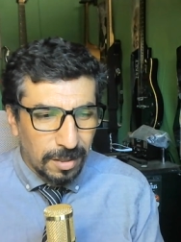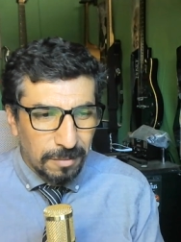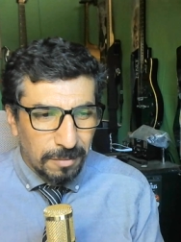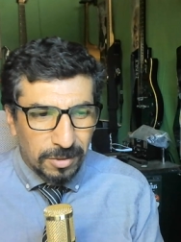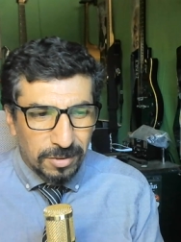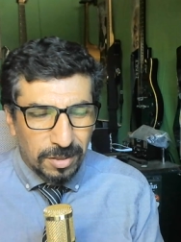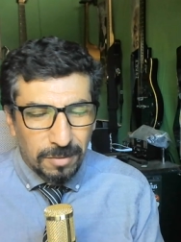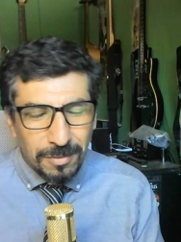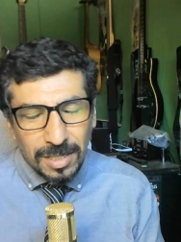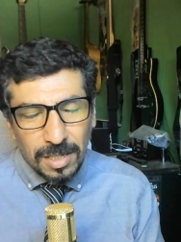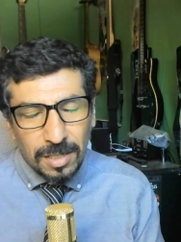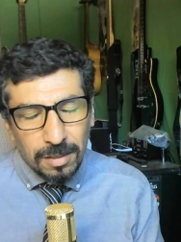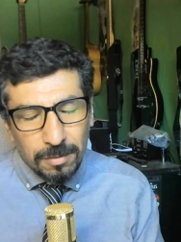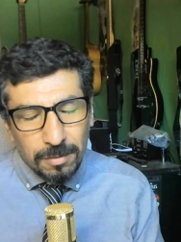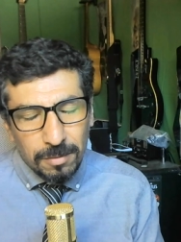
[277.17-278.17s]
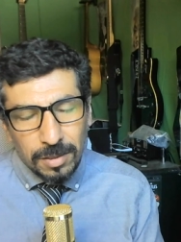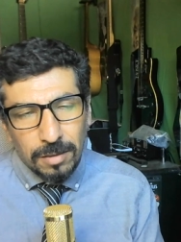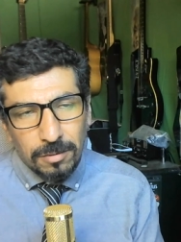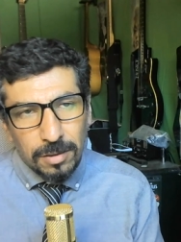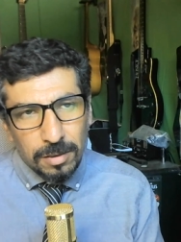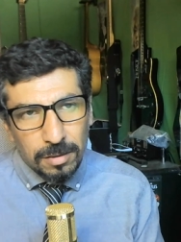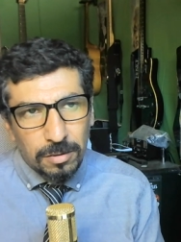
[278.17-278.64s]
because at the beginning of my
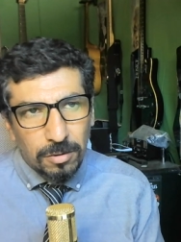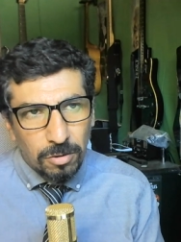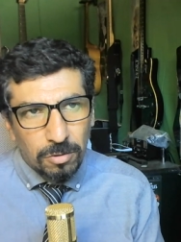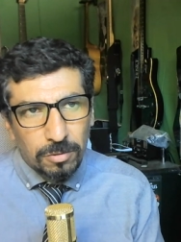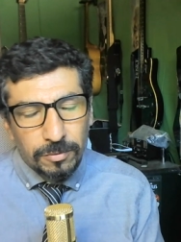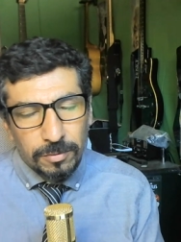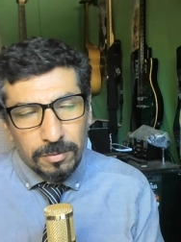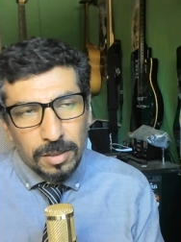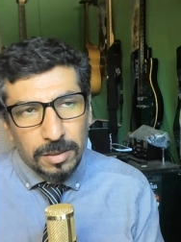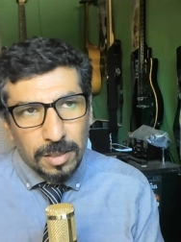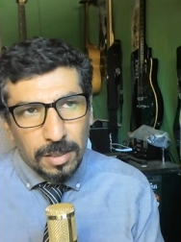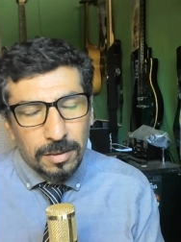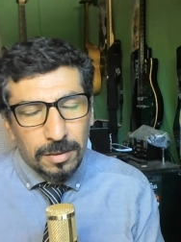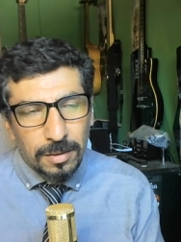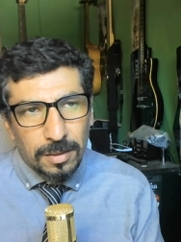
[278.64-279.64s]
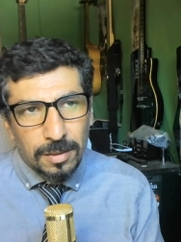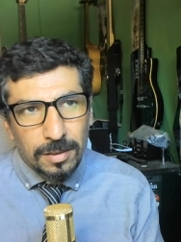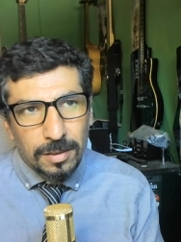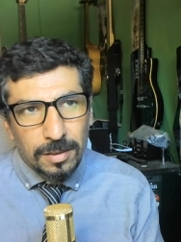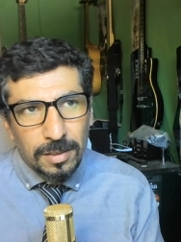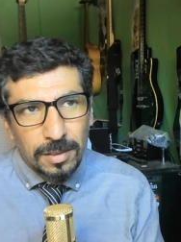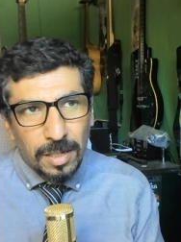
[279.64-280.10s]
career,
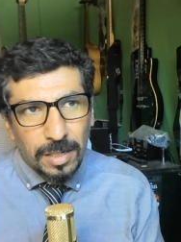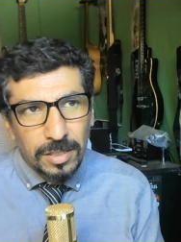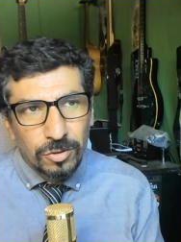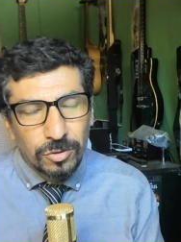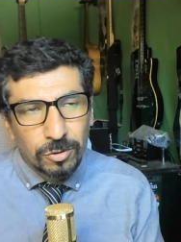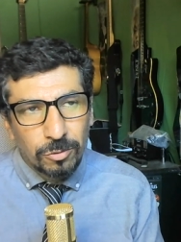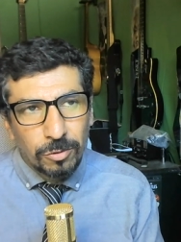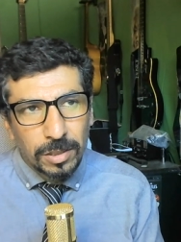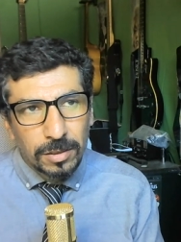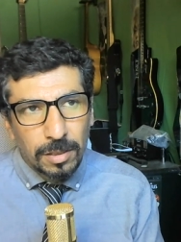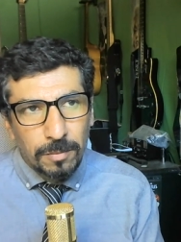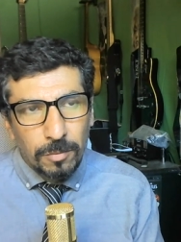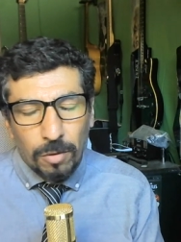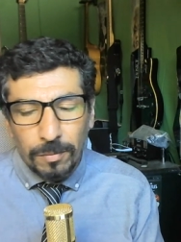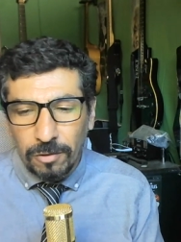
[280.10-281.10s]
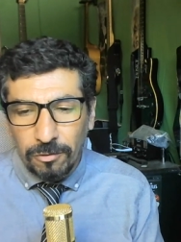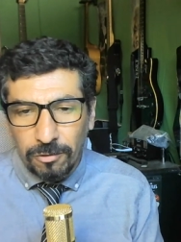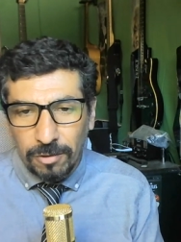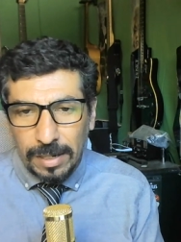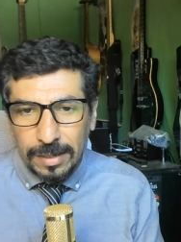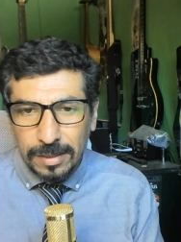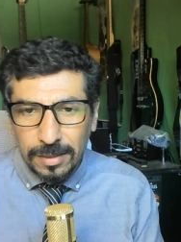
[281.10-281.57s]
I used to correct them on the
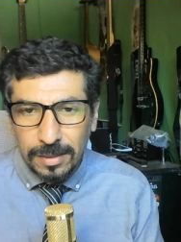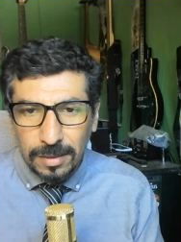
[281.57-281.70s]
fly.